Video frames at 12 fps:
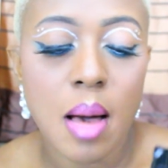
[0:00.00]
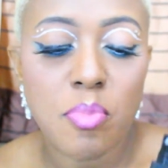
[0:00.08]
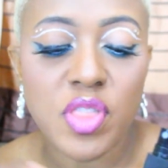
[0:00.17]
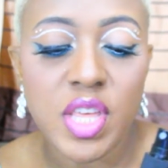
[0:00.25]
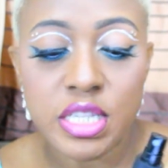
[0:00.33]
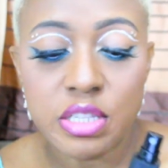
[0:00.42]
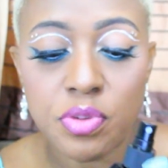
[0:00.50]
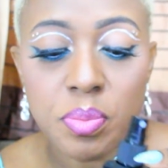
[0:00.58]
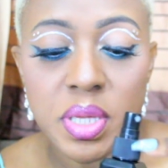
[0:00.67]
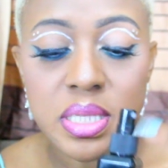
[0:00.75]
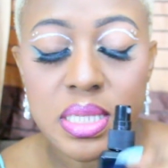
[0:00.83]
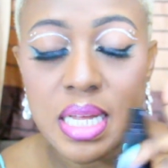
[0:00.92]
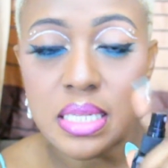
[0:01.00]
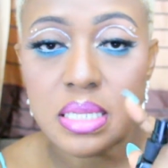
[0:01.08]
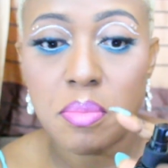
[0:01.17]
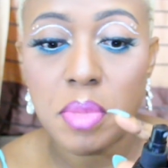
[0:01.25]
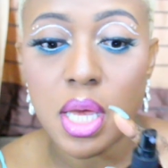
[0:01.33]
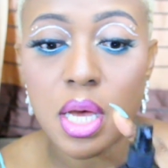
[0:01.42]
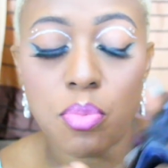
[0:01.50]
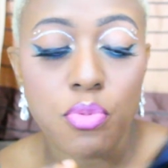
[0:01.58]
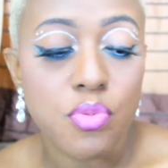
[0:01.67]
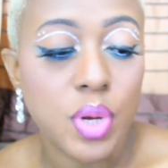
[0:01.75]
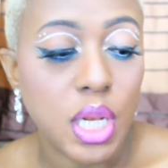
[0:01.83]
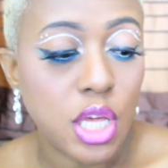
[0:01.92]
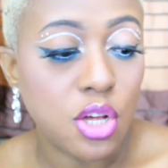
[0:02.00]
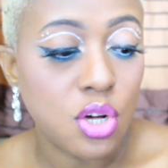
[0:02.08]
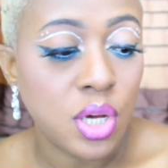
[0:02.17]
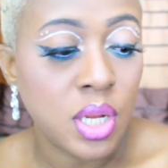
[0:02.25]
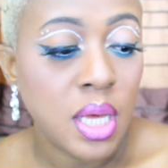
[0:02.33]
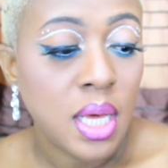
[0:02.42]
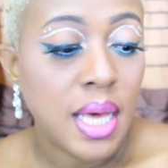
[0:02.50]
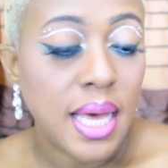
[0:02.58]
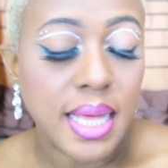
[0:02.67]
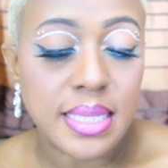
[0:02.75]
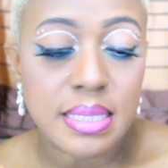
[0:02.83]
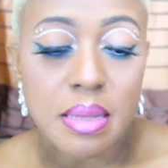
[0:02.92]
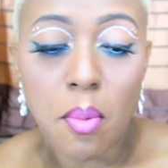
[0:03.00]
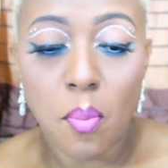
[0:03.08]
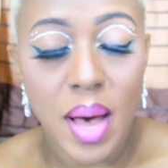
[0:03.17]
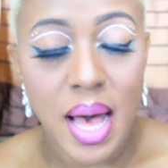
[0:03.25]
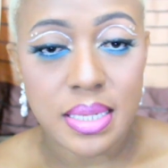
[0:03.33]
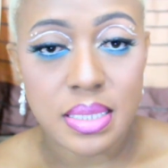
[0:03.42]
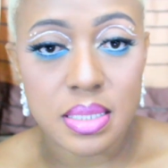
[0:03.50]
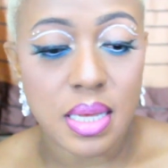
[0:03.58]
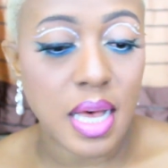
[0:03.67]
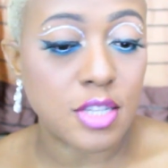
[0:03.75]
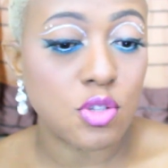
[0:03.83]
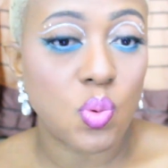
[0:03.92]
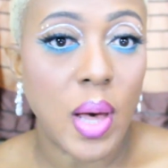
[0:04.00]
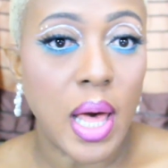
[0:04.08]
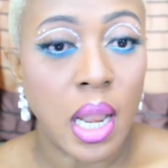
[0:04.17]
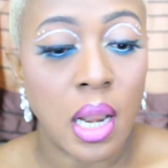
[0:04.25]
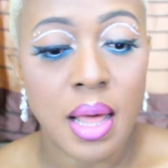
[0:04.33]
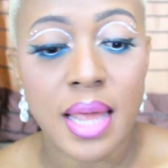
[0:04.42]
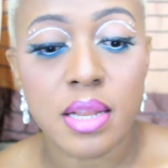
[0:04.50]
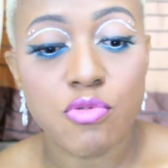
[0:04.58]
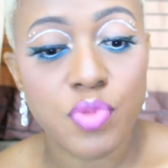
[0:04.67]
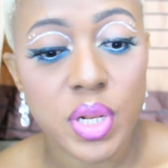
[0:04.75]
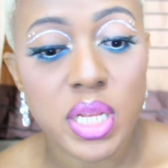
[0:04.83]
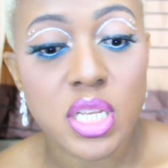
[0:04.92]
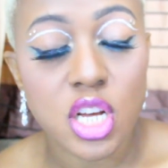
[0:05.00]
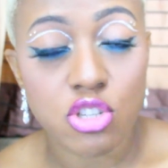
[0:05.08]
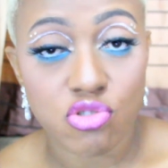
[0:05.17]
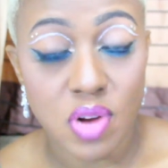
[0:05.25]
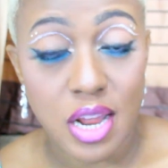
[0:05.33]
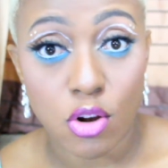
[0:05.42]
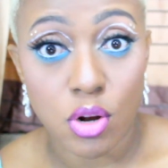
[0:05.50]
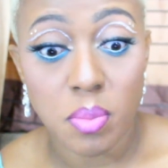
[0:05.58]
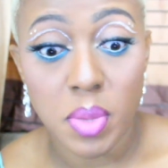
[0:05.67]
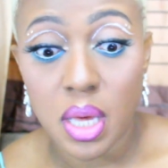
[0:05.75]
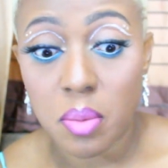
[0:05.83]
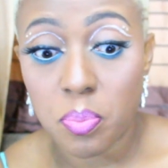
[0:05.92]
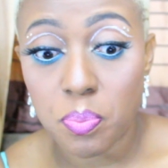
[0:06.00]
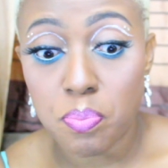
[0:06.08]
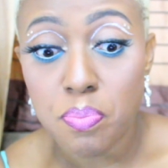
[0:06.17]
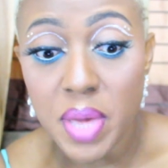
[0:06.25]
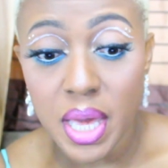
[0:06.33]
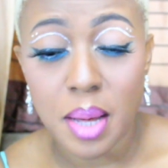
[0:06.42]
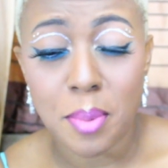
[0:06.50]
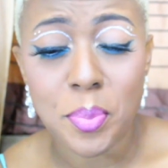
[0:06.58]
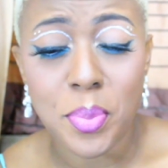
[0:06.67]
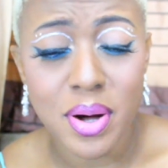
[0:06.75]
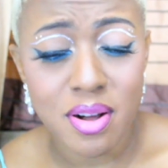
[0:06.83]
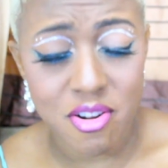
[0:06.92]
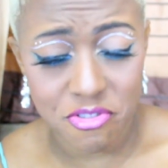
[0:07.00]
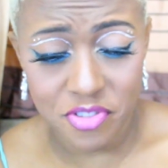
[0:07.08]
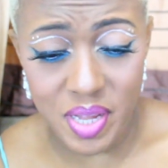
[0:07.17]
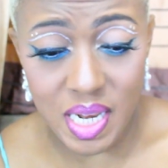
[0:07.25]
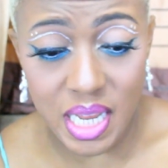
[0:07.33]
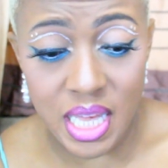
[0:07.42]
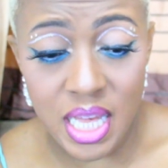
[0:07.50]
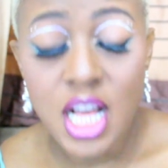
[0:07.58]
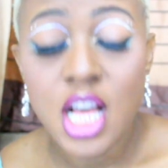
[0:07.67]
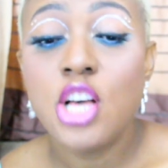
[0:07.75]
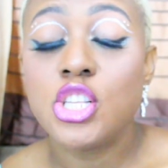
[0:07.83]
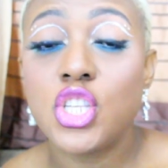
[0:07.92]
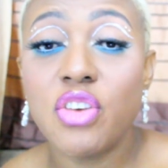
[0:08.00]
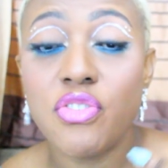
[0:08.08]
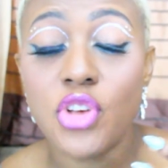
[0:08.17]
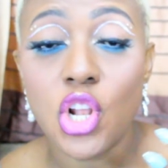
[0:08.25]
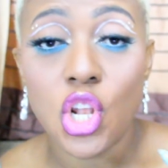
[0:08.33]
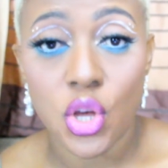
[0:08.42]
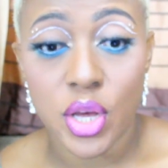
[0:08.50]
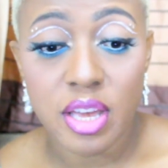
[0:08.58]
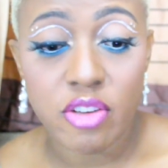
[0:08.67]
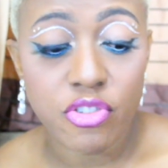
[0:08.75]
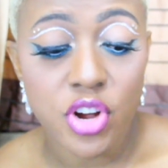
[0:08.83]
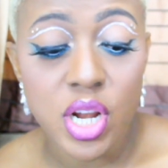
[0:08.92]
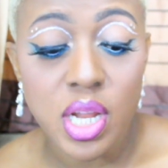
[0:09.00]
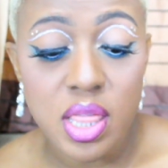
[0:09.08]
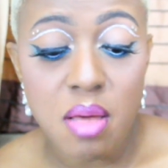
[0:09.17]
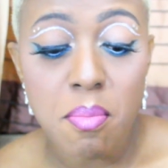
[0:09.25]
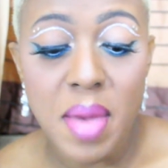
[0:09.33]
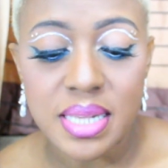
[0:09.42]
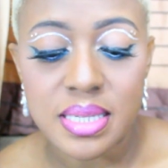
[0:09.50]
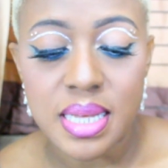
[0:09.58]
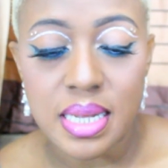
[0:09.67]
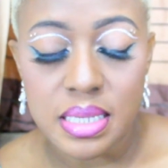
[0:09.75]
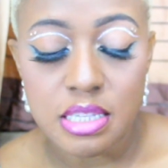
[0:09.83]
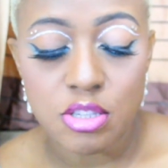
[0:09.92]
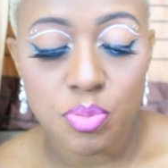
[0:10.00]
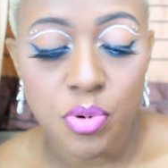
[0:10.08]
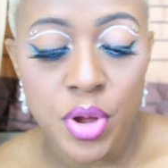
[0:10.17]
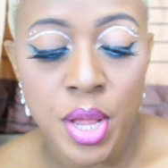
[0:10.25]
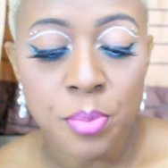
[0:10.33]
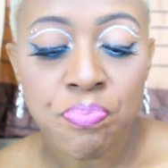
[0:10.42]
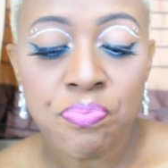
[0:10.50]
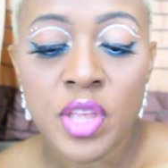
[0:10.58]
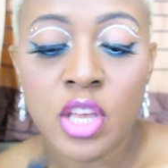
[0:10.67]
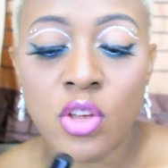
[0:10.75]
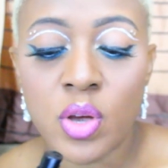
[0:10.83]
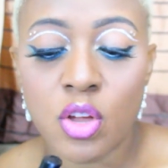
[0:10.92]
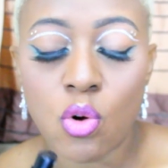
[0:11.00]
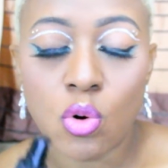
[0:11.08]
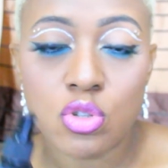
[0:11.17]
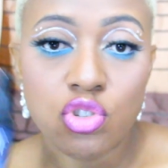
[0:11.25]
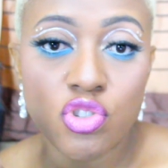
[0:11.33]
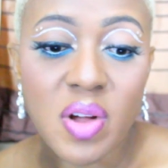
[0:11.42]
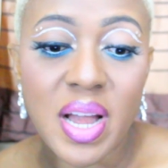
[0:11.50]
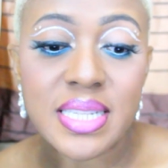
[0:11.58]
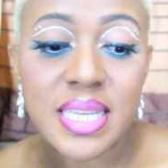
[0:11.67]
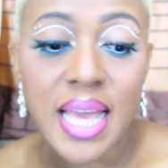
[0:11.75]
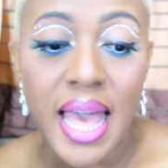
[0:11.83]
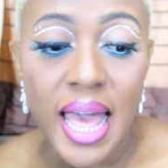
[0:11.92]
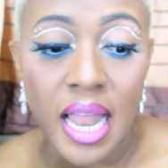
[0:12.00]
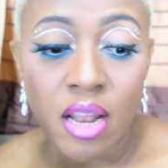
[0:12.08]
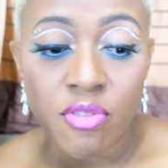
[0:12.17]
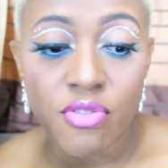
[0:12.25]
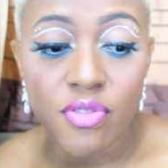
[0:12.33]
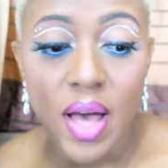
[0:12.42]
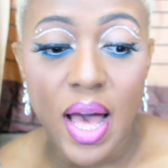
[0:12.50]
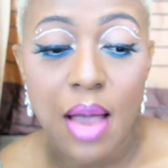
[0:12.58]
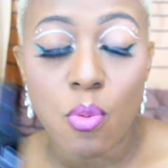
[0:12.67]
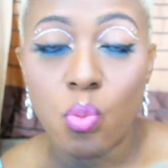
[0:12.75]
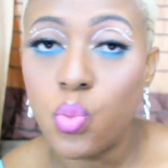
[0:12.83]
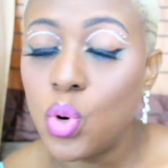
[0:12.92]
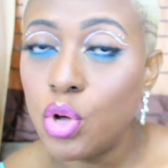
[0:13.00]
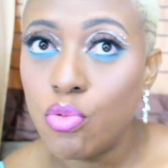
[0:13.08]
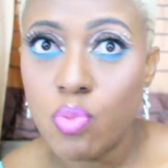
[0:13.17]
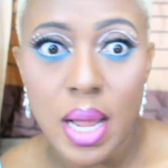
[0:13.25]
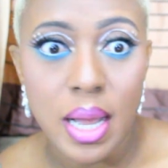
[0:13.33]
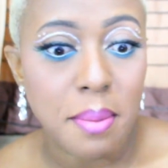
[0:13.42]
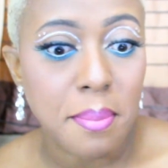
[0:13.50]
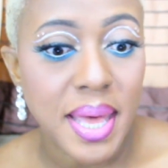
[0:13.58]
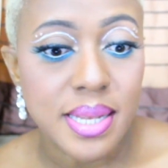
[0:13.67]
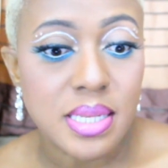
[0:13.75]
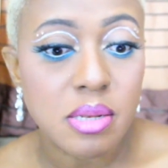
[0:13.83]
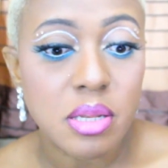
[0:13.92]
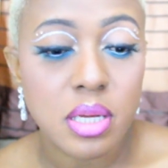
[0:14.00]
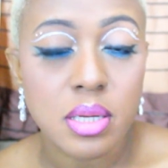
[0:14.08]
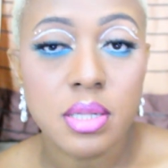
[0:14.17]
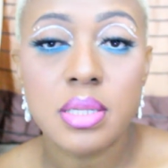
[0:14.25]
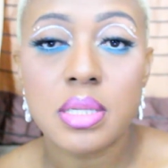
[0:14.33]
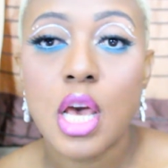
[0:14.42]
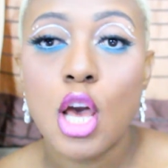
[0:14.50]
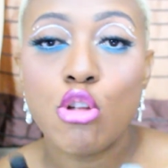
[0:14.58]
This for me sets the makeup really good. It's a matte as well, and it really does dry down the makeup perfectly. So if you're looking for another matte setting spray, you can also try the ELF. I would recommend it, girls.